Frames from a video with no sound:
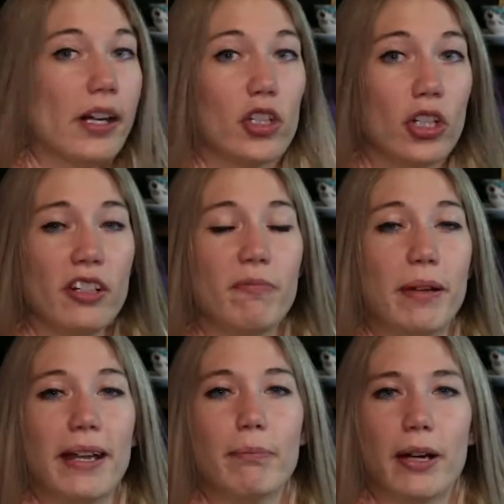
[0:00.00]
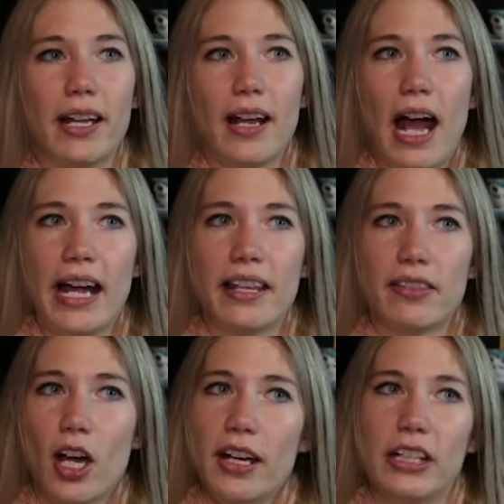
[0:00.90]
and it should have been, but I
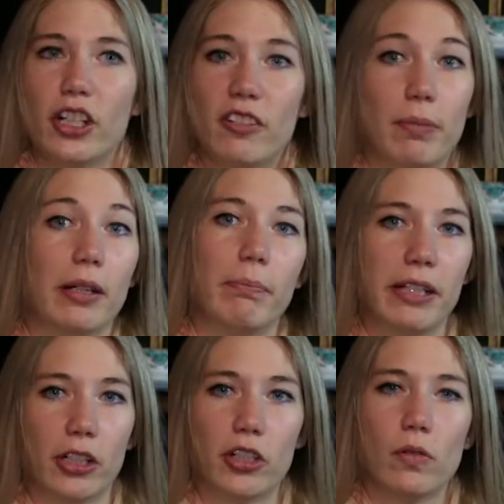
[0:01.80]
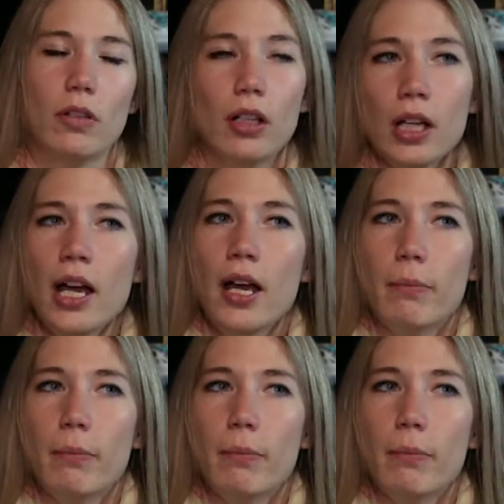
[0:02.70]
thought it could have been a bigger tool,